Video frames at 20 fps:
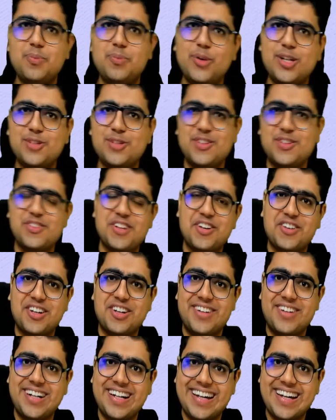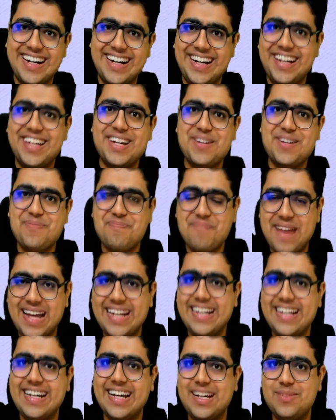points we have covered earlier
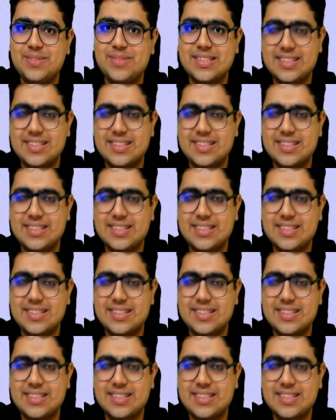many times,